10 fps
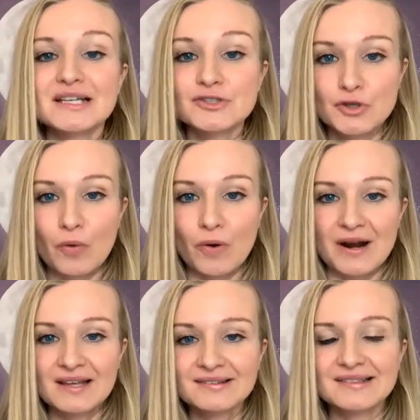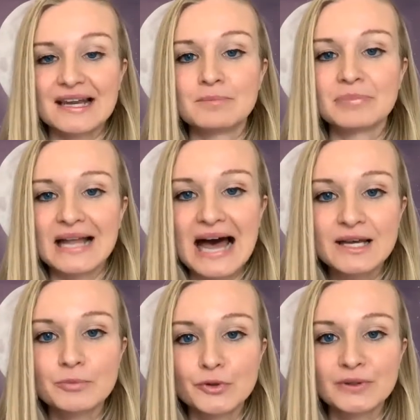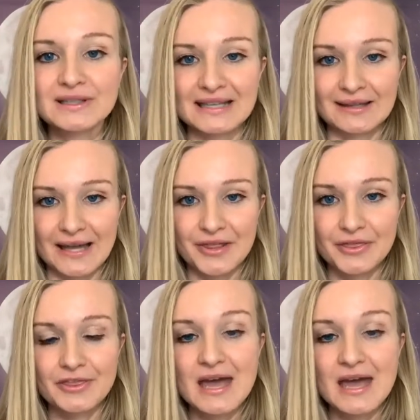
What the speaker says: in Taurus and Black Moon Lilith.